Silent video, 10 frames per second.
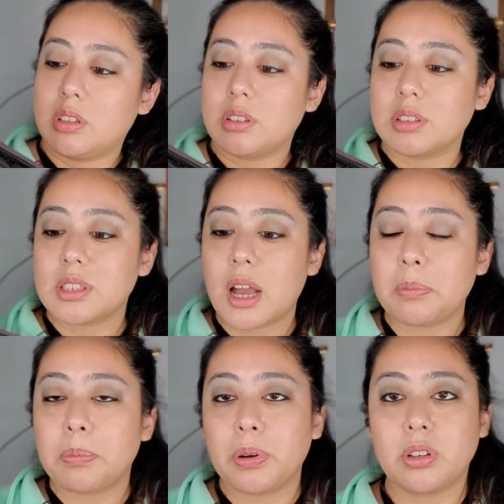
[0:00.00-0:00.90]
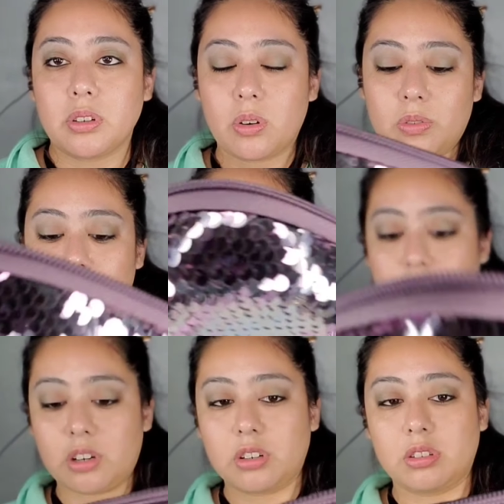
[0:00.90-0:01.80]
the top over
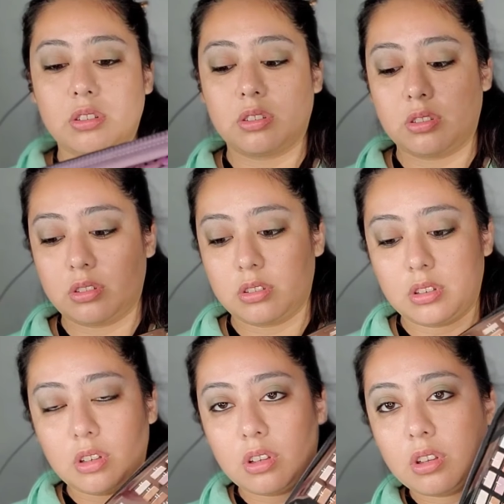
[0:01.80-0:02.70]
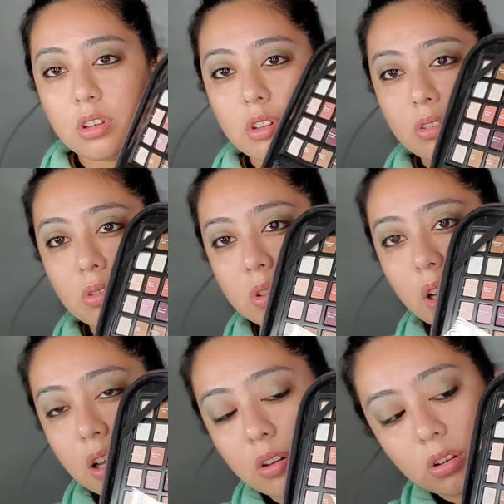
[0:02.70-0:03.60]
here, you
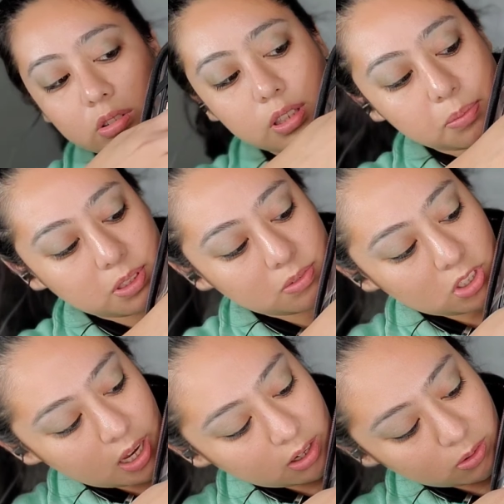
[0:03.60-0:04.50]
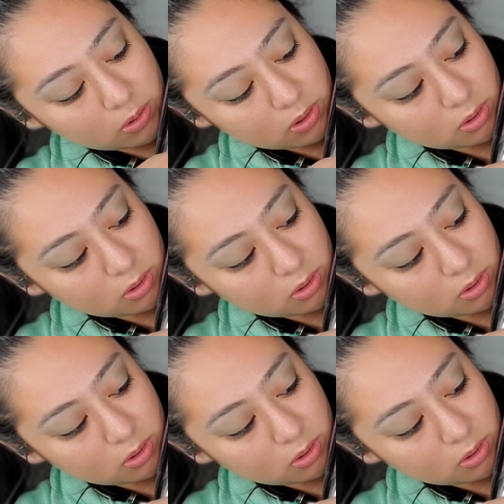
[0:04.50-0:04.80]
got all types of shadows.